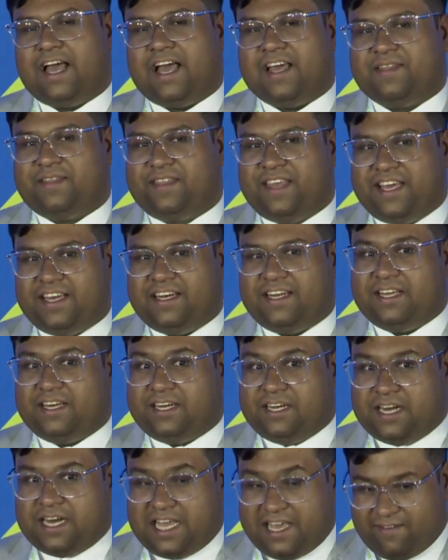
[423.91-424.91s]
And
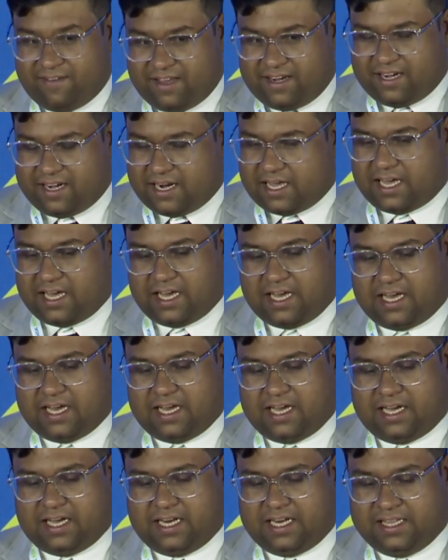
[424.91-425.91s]
then even
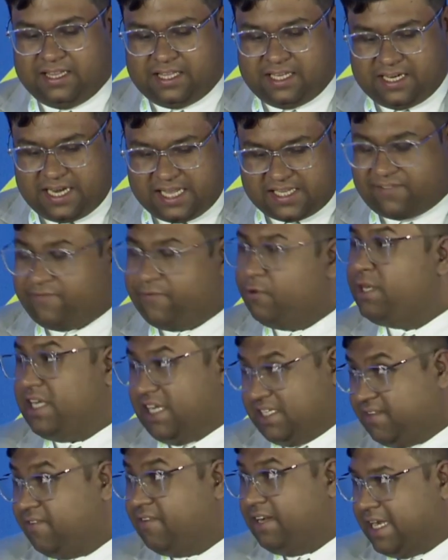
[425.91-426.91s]
in the next few
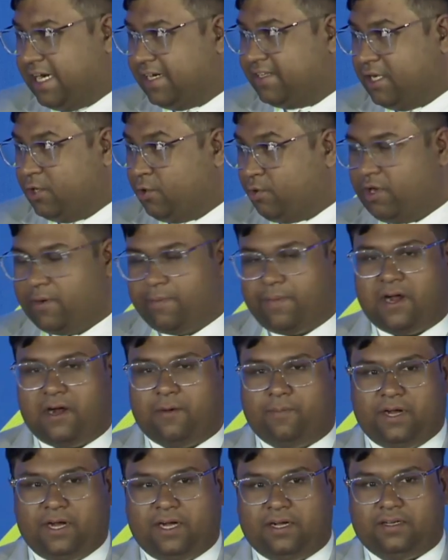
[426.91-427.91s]
years, we will get the nuclear
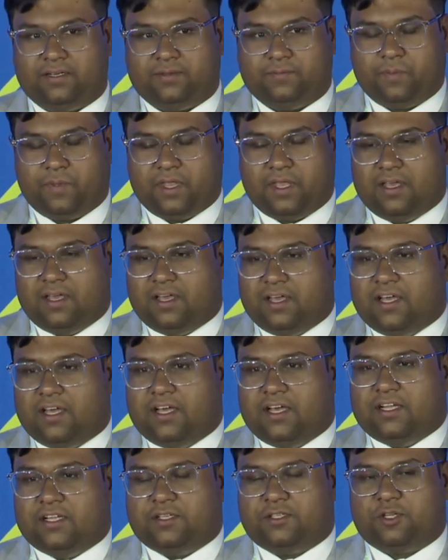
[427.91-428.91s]
power plant.
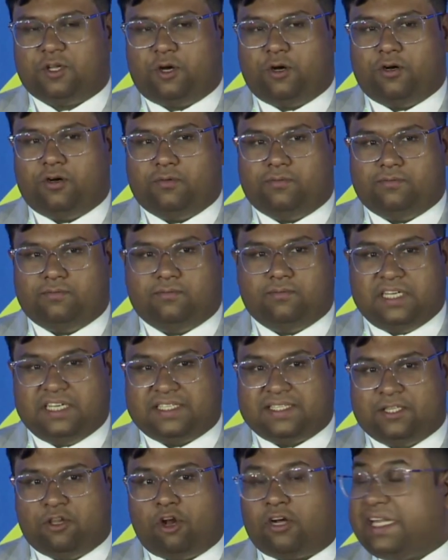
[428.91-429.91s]
So
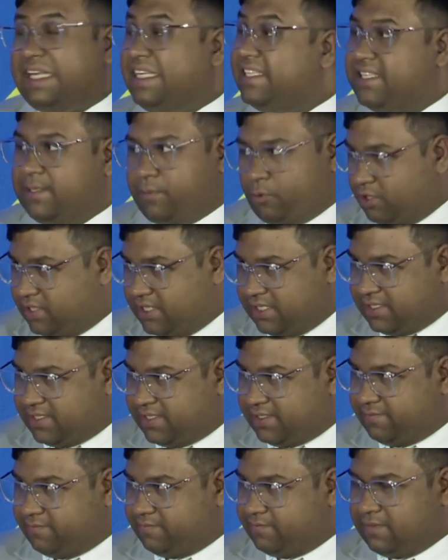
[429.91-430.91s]
it's not an easy
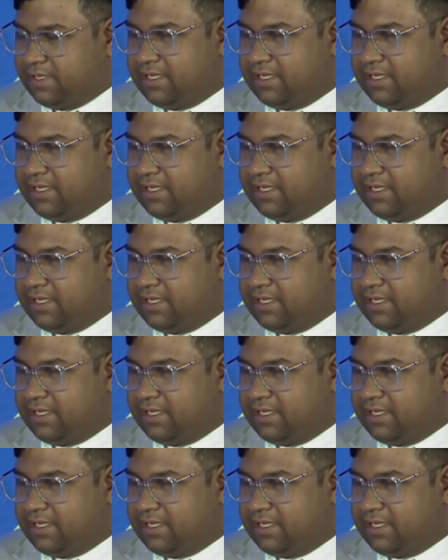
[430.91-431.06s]
process.